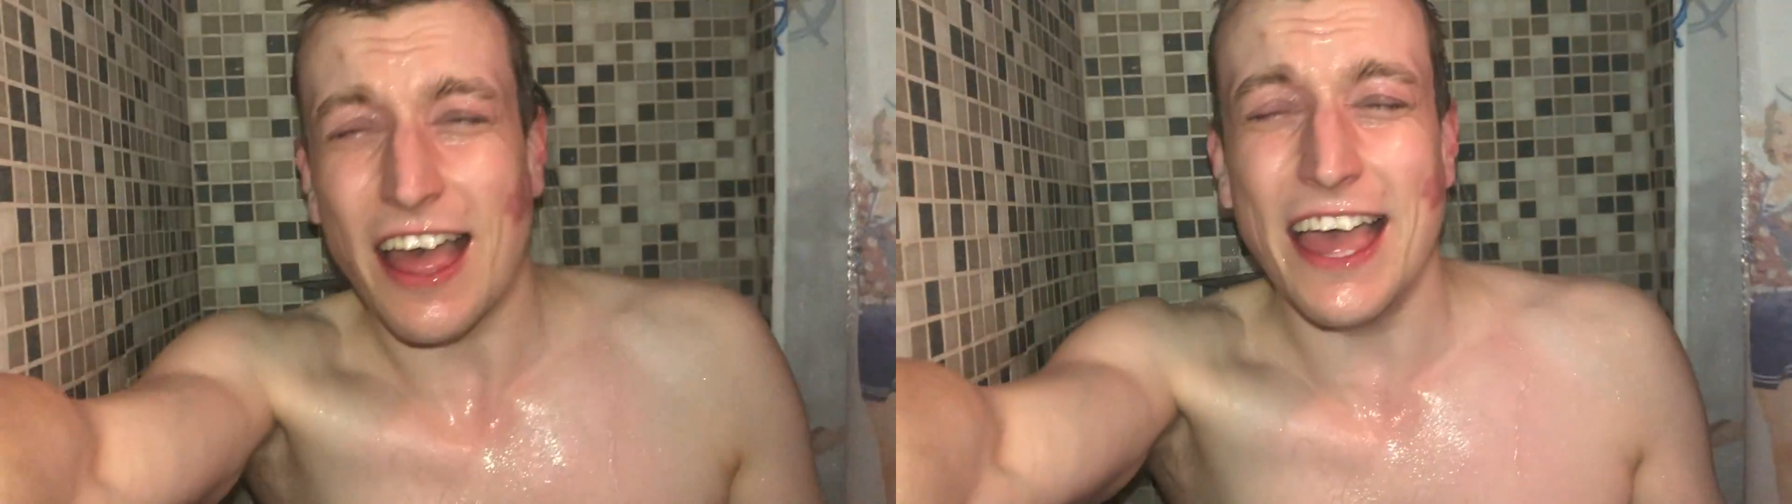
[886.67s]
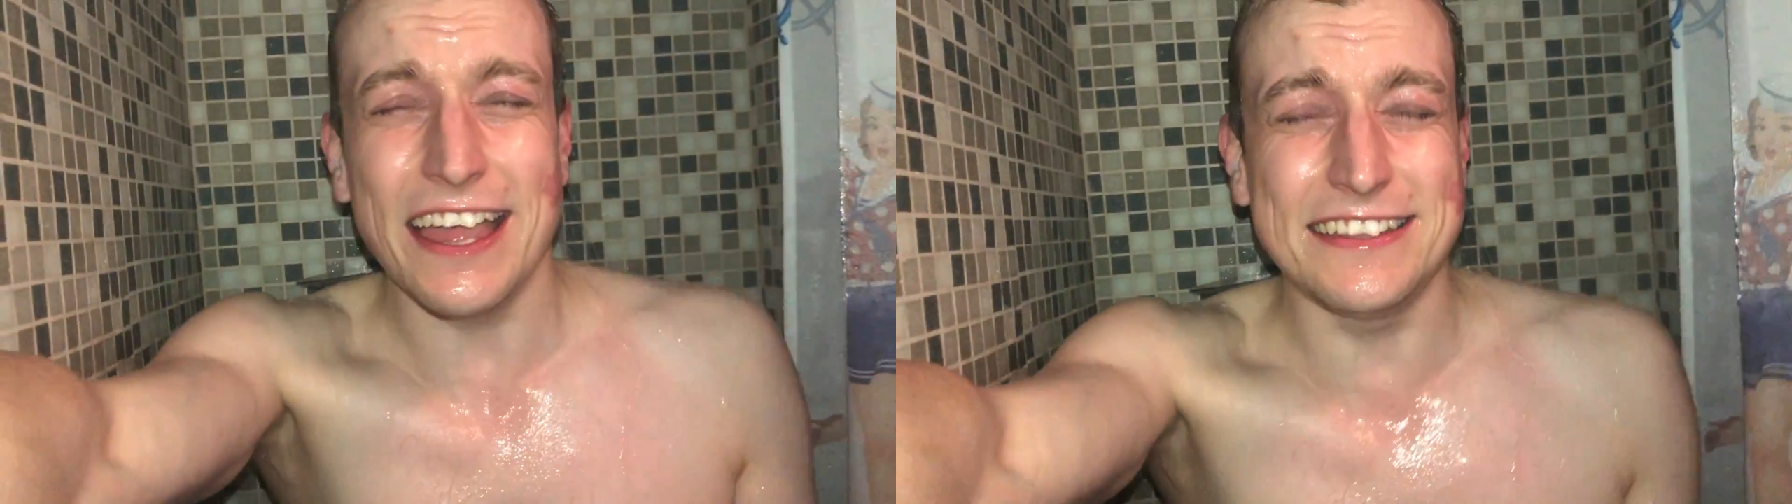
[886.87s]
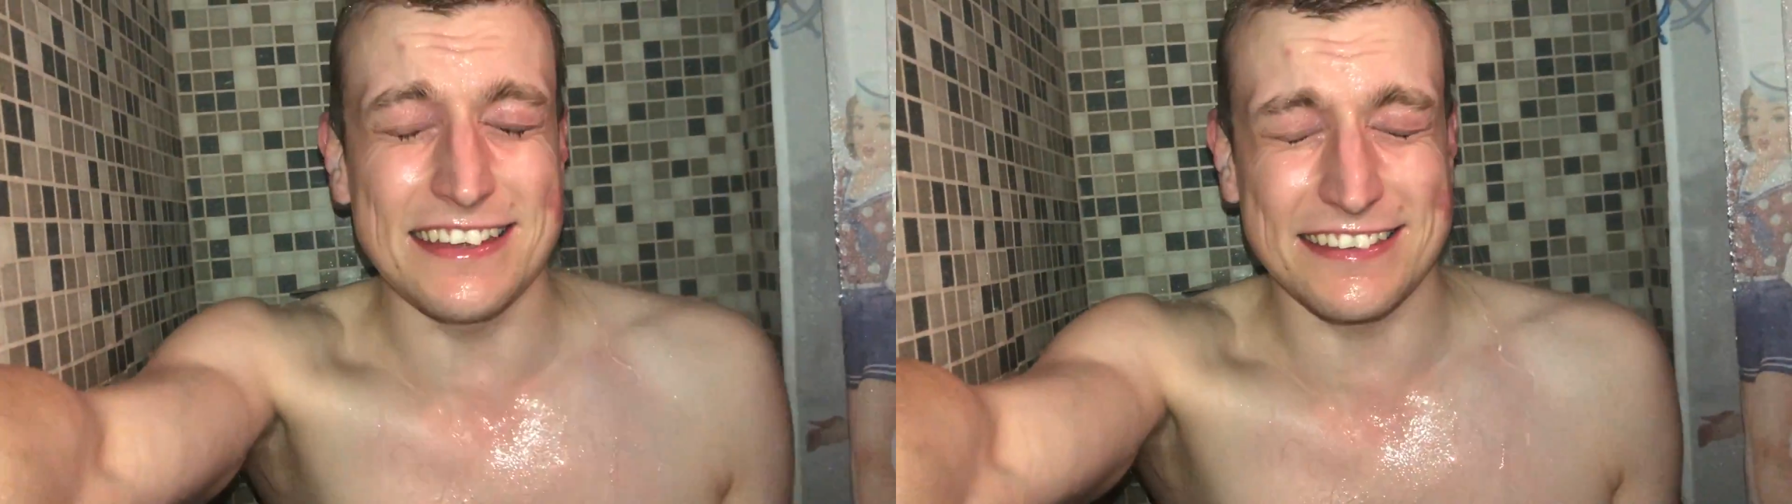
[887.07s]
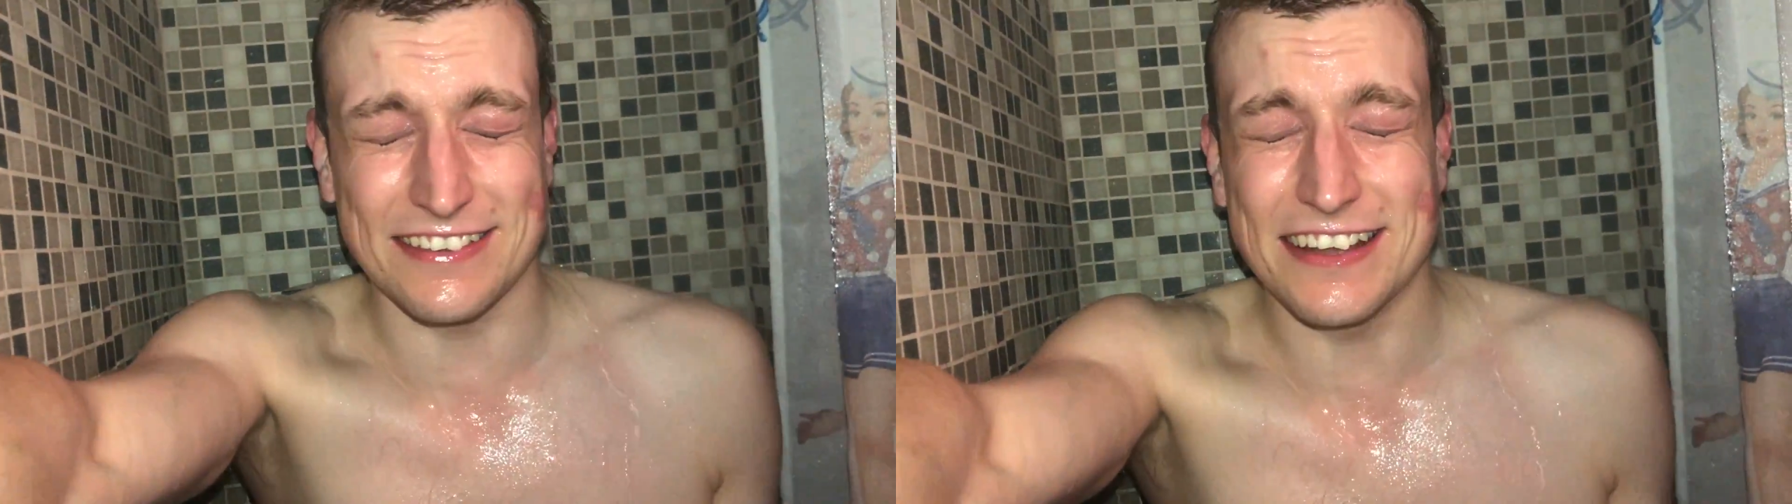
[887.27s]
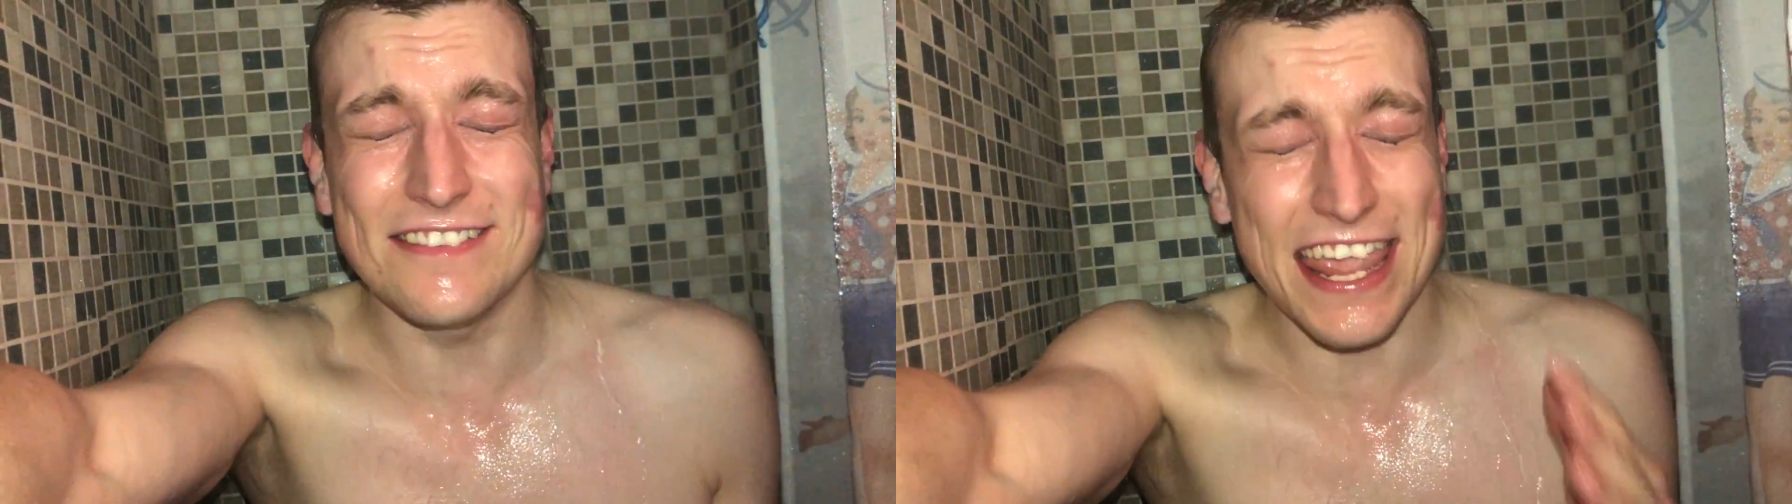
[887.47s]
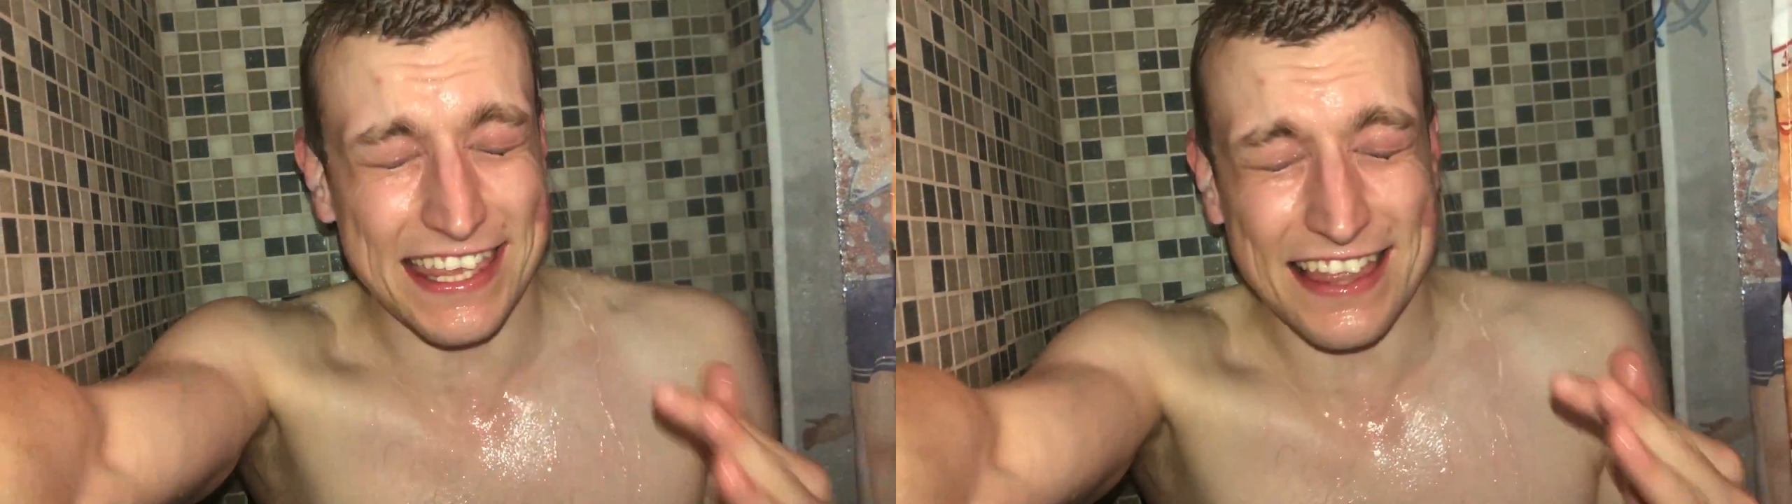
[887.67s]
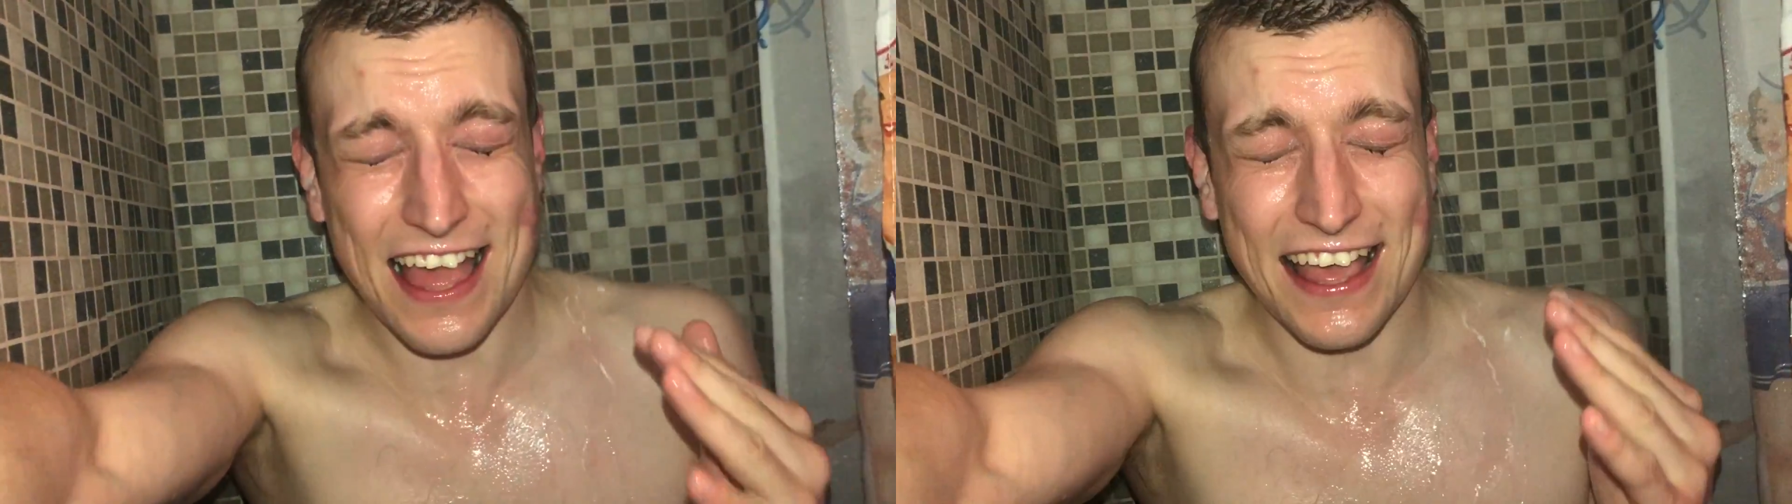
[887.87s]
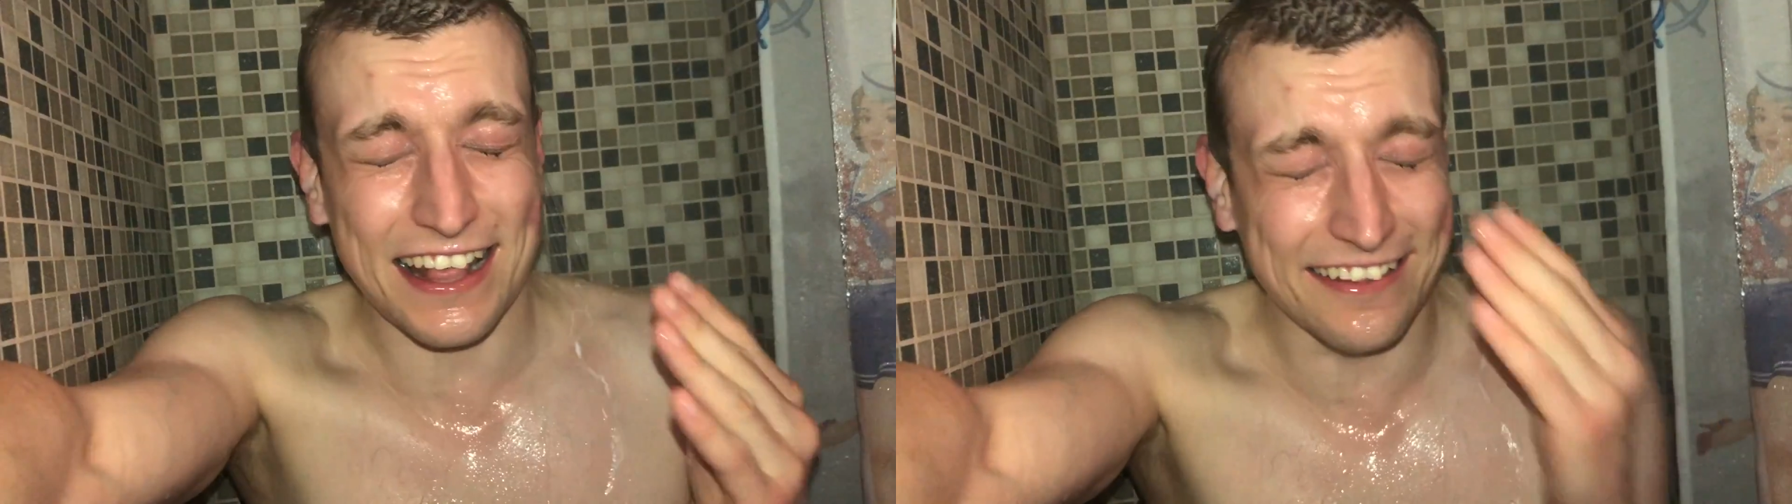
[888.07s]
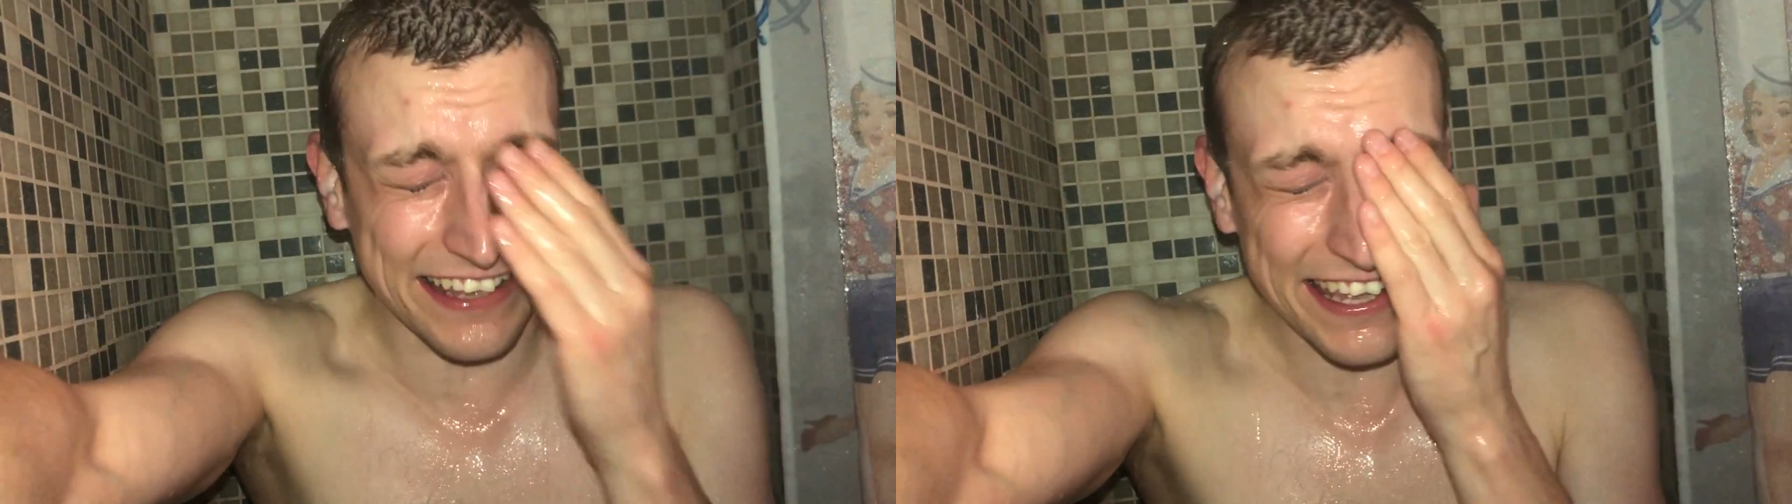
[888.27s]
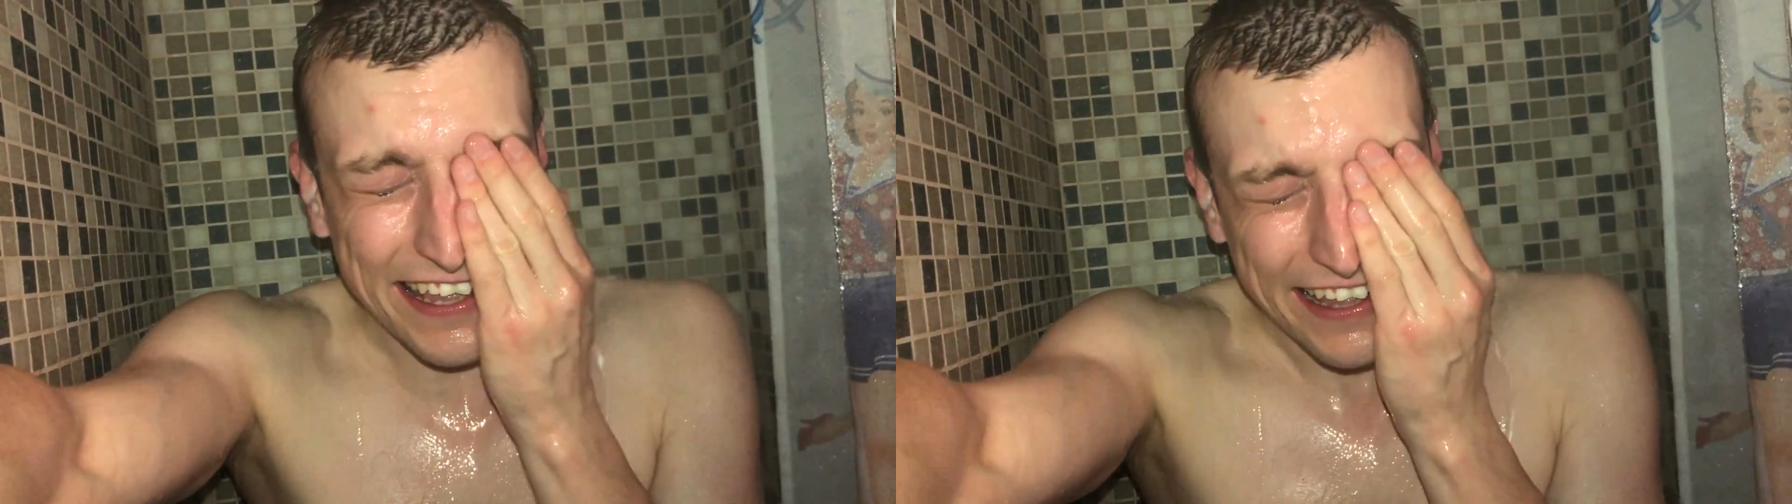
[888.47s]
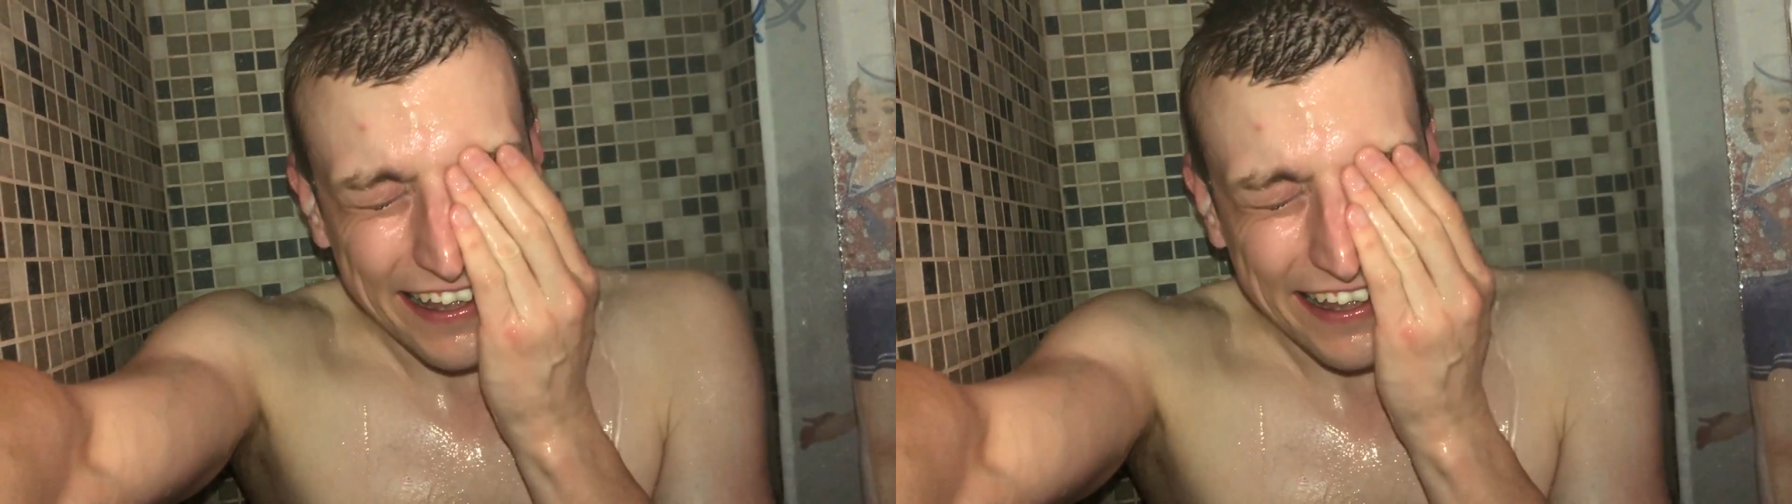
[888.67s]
I just want to make that clear.